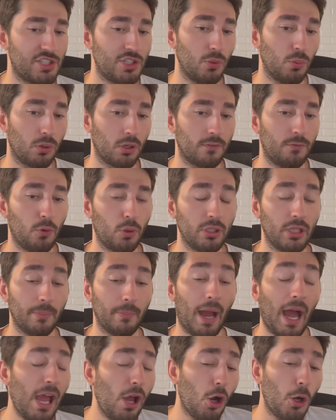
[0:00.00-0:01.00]
work for
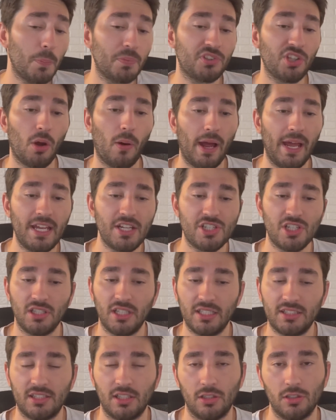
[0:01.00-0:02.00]
them? I hope so. I actually
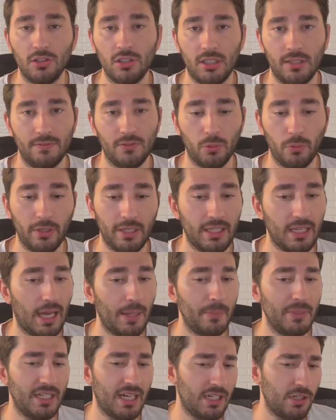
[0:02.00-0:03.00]
like the look of the wing. I
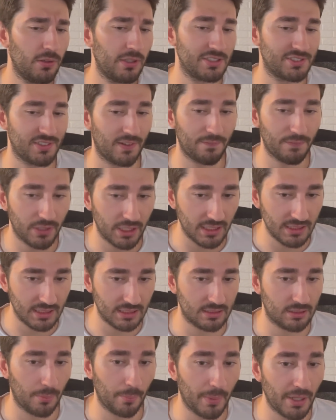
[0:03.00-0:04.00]
mean, I know that's a funny
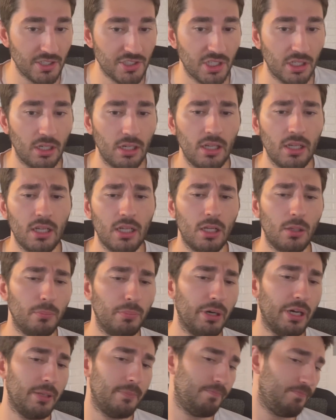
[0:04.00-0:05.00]
thing to mention,
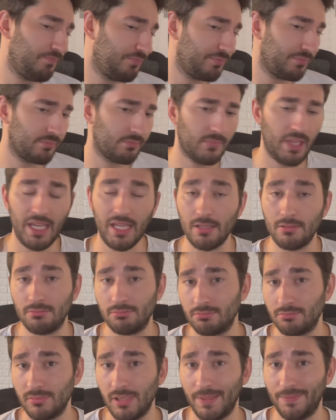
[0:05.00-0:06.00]
but hey,
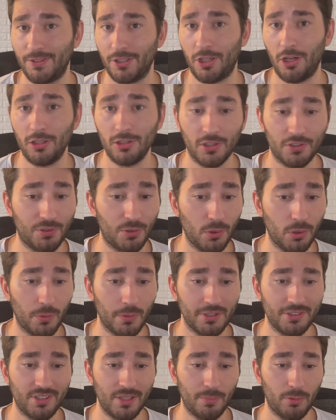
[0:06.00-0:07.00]
if the car looks cooler
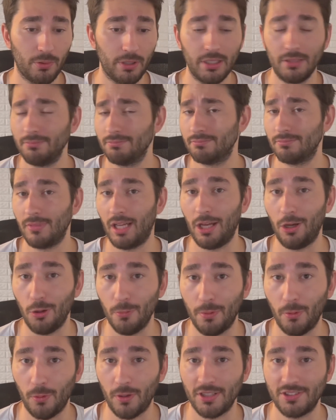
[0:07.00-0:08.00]
with this type of wing, I
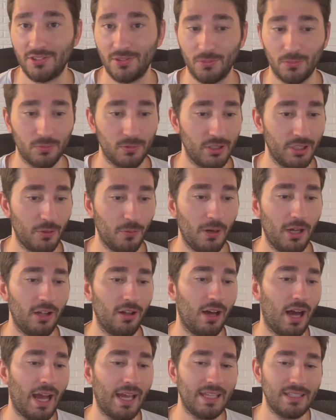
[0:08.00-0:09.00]
hope it works really
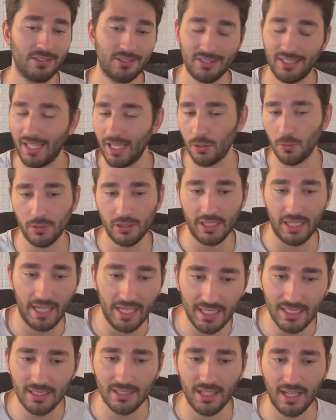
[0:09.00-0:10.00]
well. I can't really
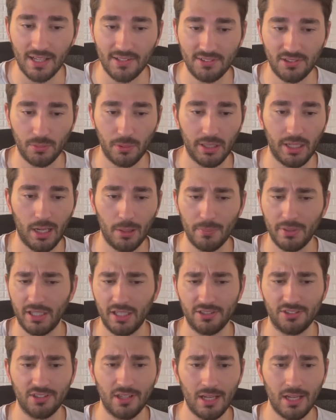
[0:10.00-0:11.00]
analyze it right now
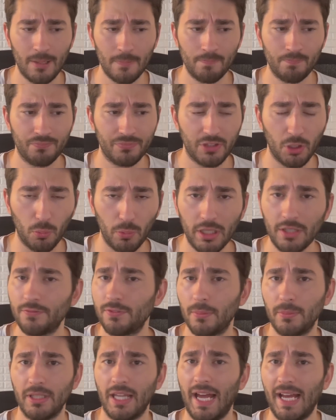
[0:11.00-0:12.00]
because the wing
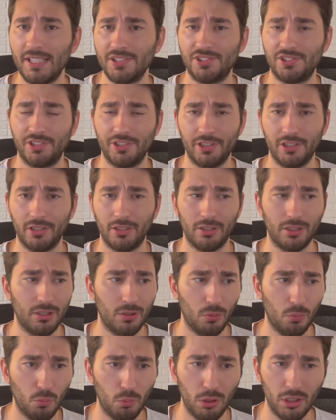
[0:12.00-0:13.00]
from last year
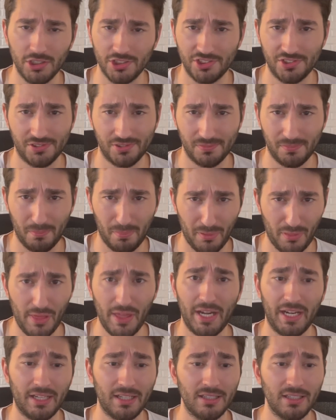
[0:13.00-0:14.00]
was
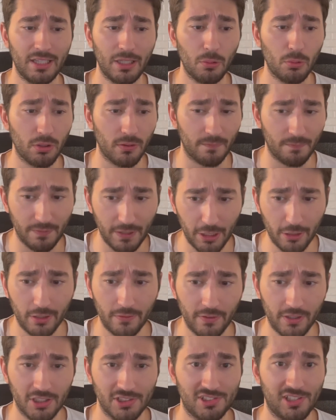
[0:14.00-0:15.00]
pathetic. They were very,
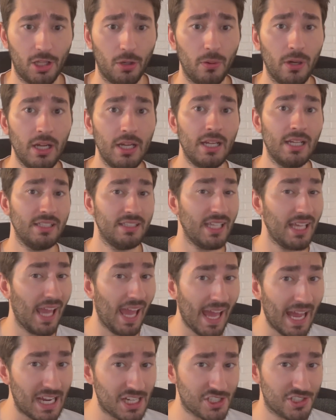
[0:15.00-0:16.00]
very slow. They
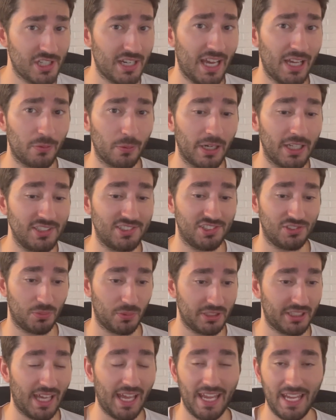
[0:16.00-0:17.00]
actually had races
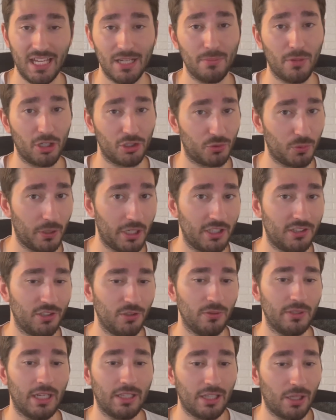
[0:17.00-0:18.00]
with that AMR
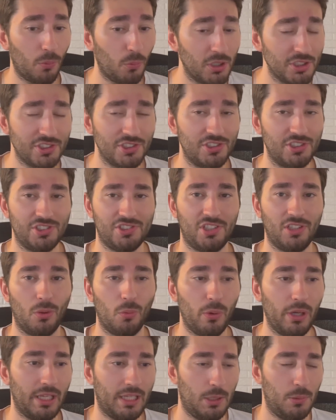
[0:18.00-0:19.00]
22. Now that wasn't just on the
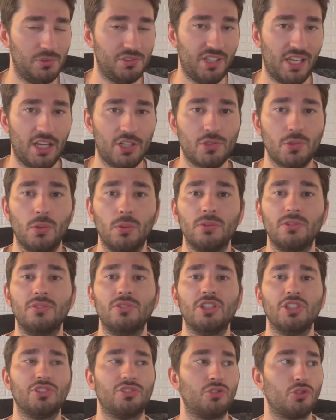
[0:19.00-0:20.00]
wing, it was the actual
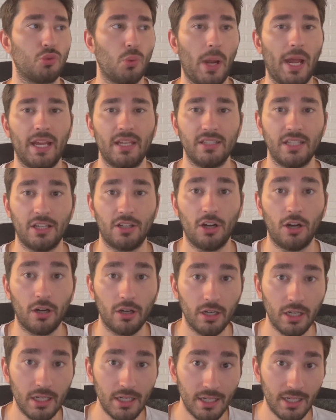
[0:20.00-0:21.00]
just dragging that
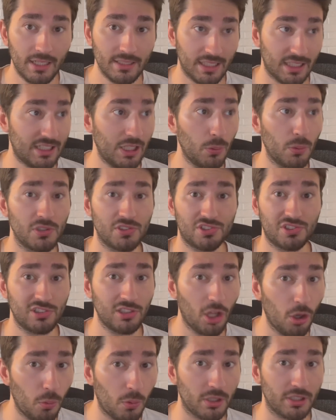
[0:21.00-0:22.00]
car. That they were
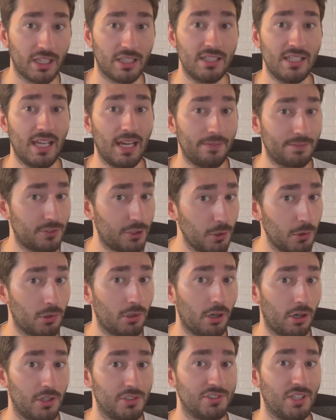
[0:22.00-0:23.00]
slower than the F2
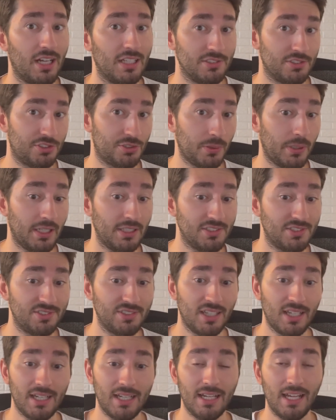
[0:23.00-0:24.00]
cars on straights.
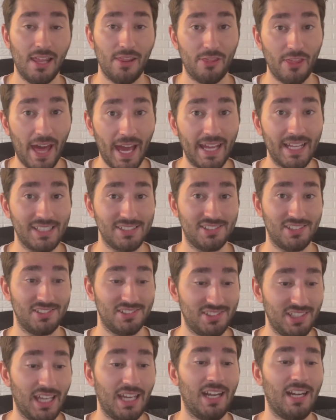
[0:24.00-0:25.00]
That is
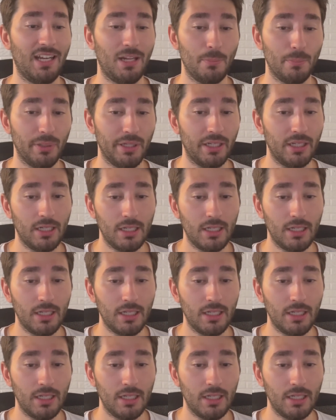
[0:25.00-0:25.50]
insanity, but